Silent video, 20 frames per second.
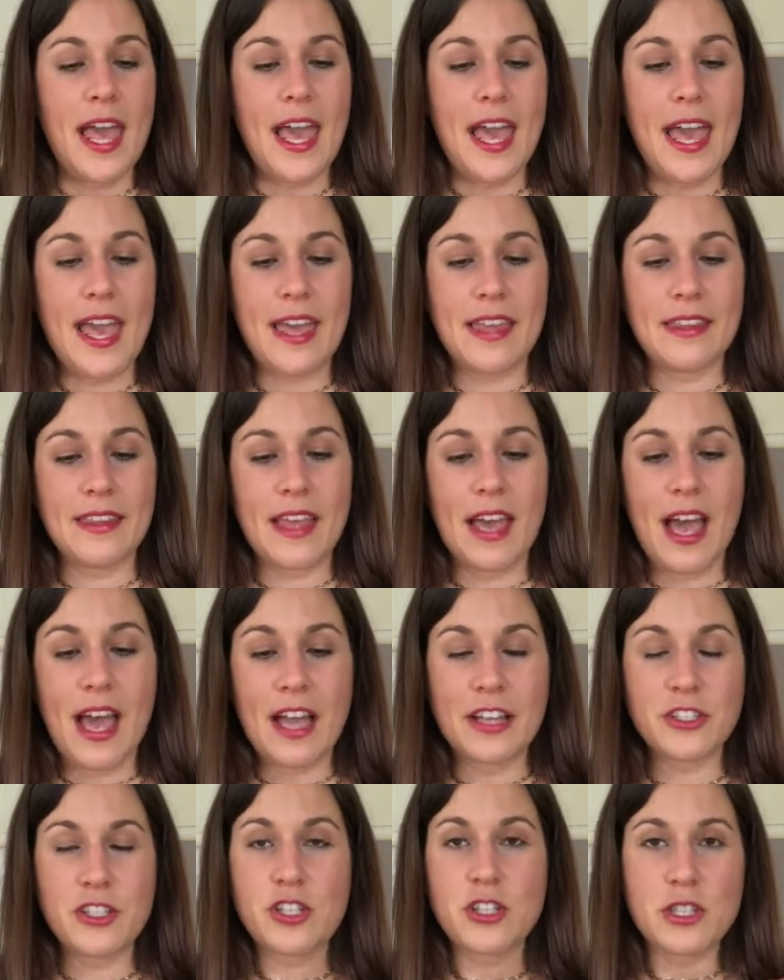and
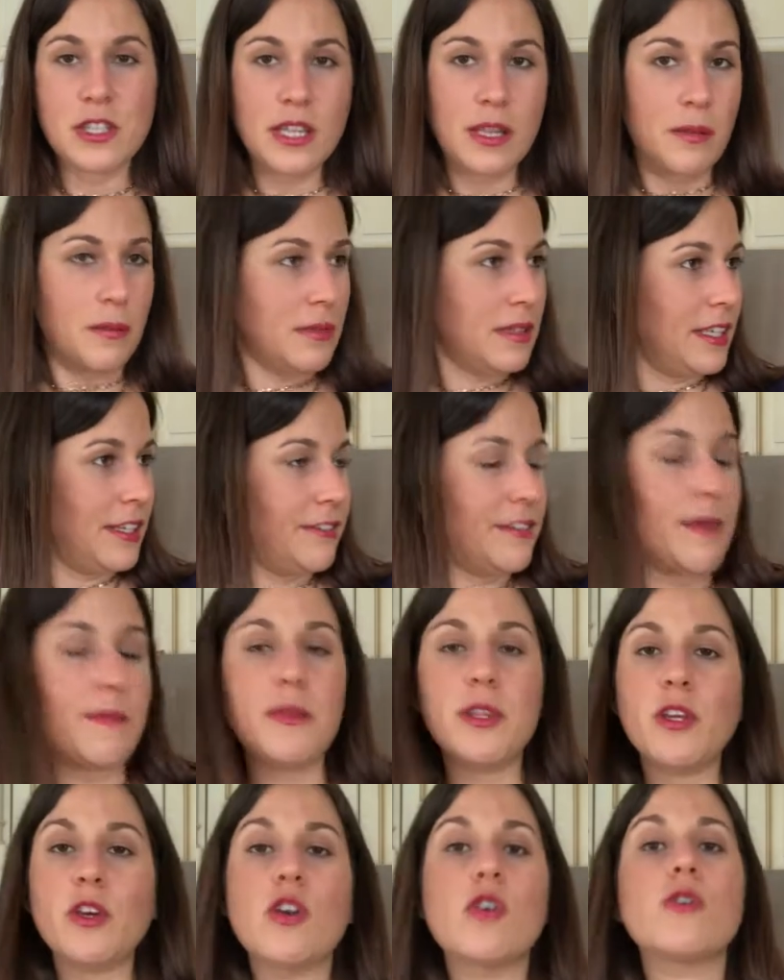I just leave them
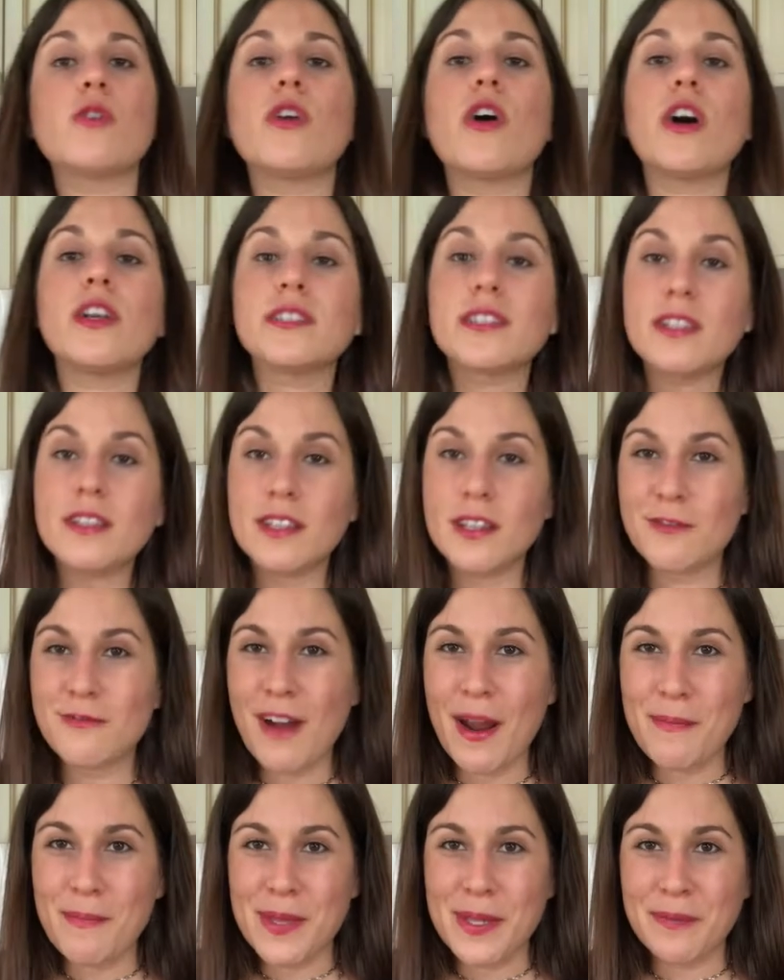in the corner until they
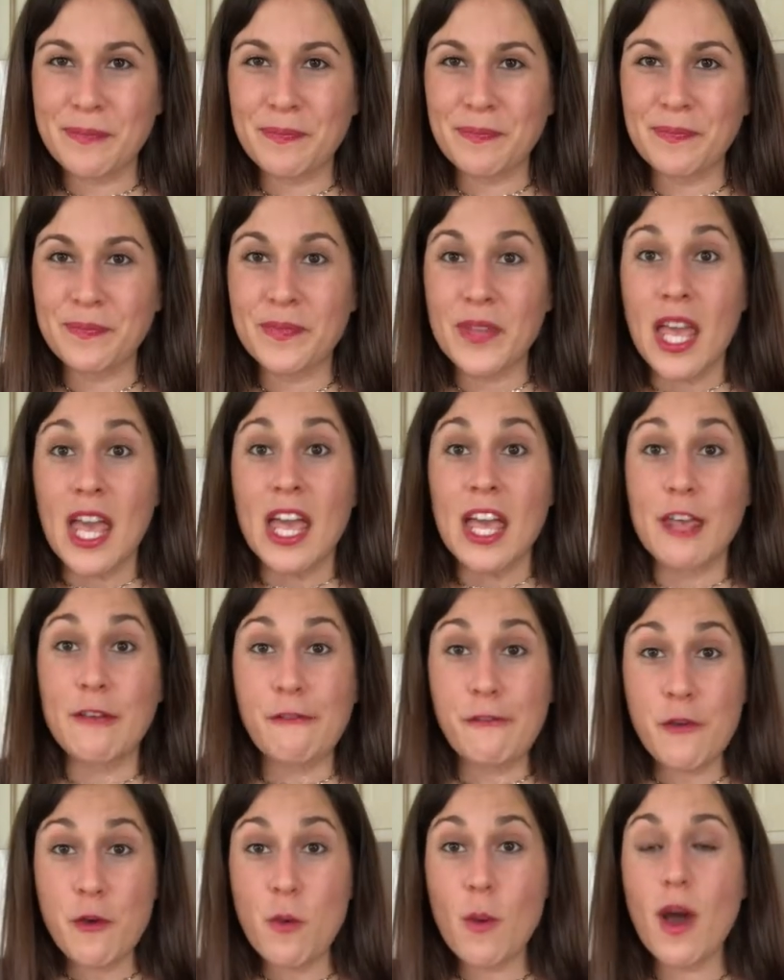ripen.
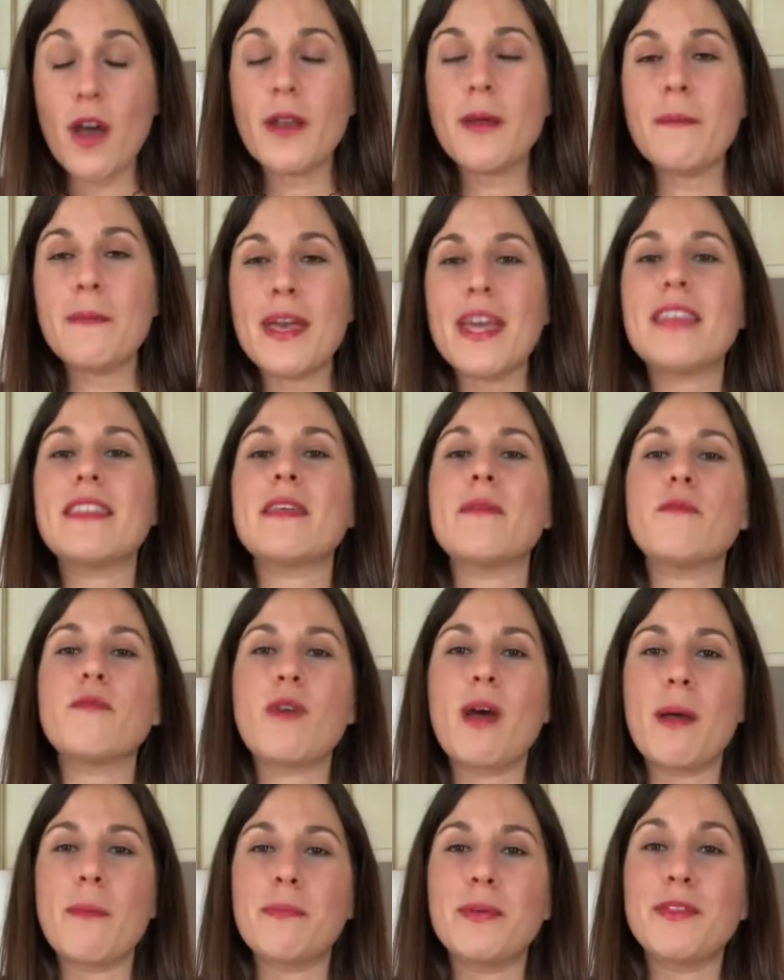If you want to make them
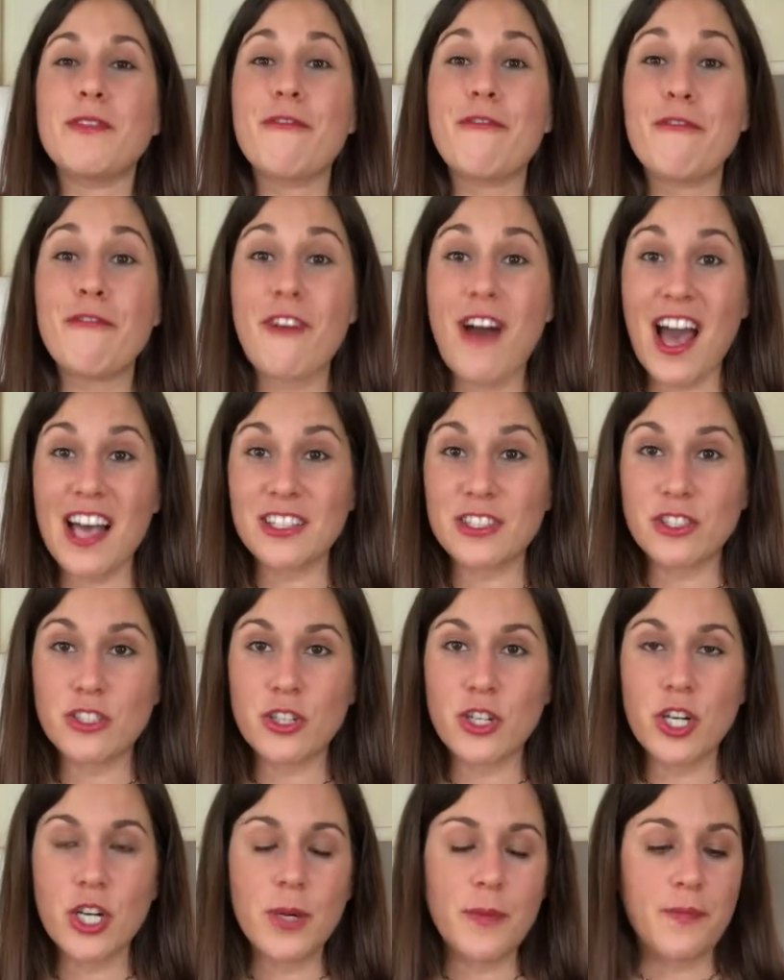ripen
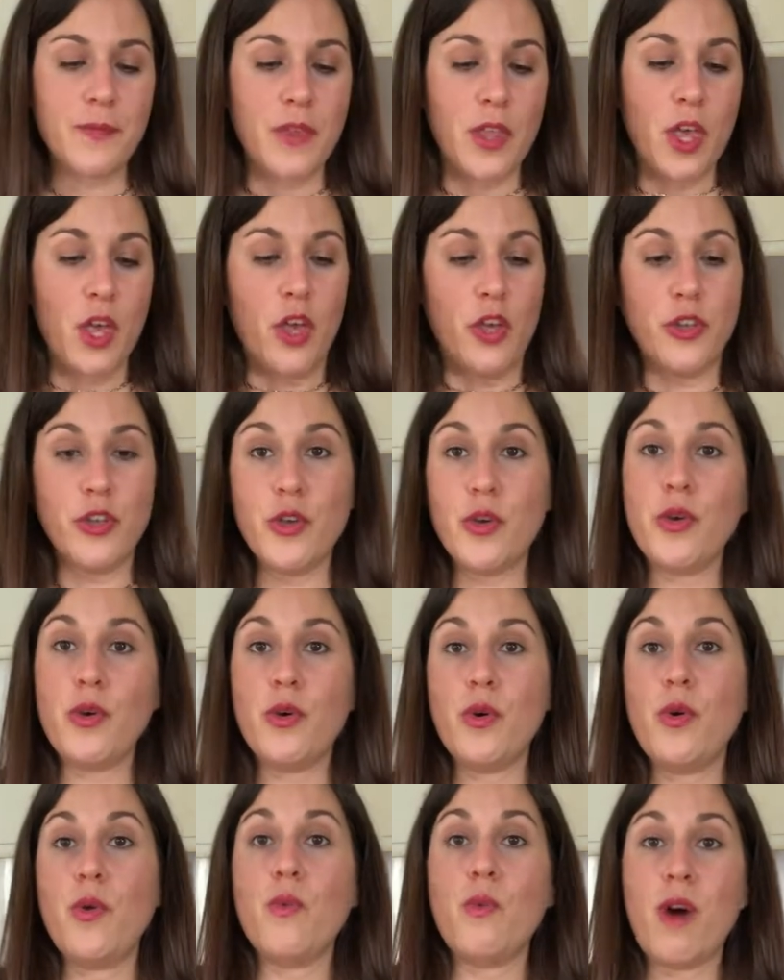faster,
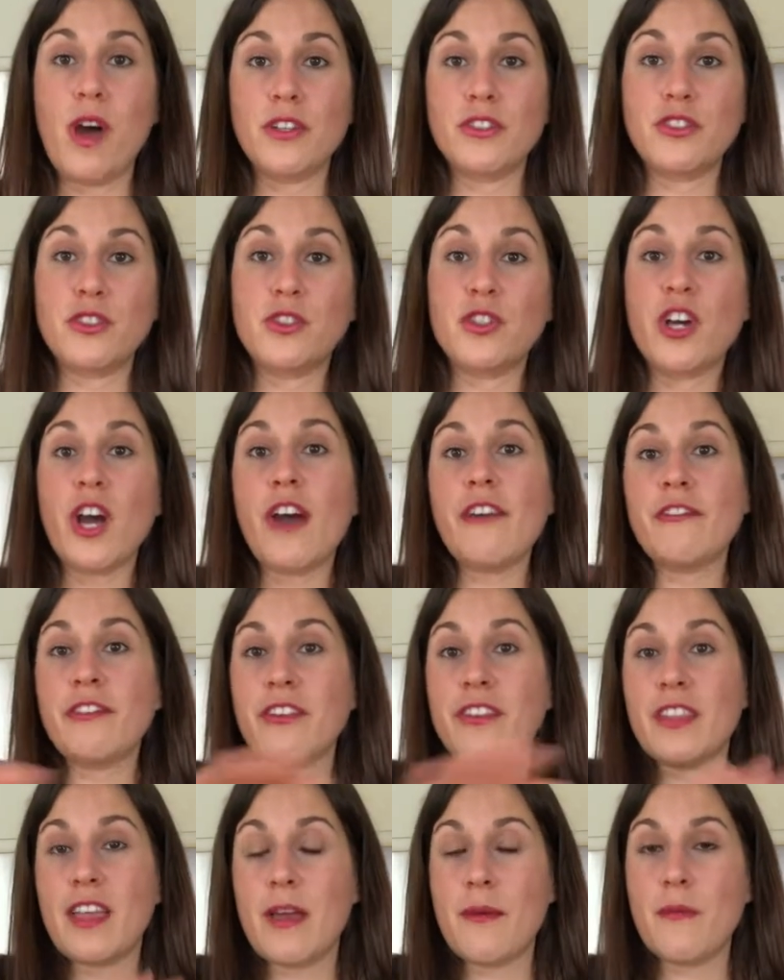you want to
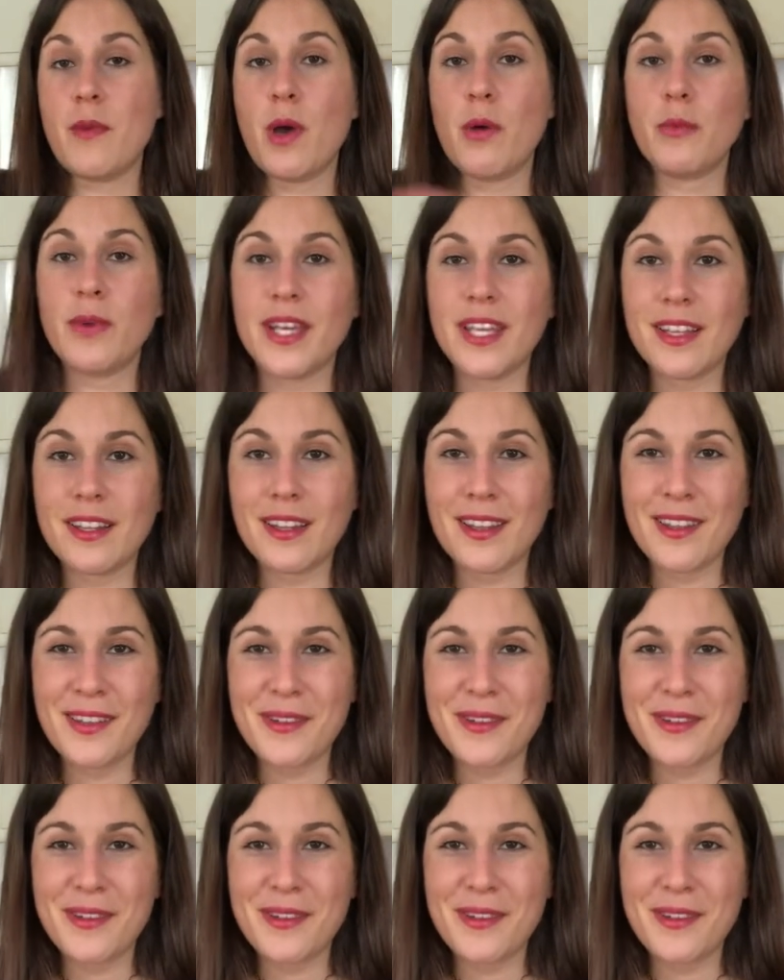cover them with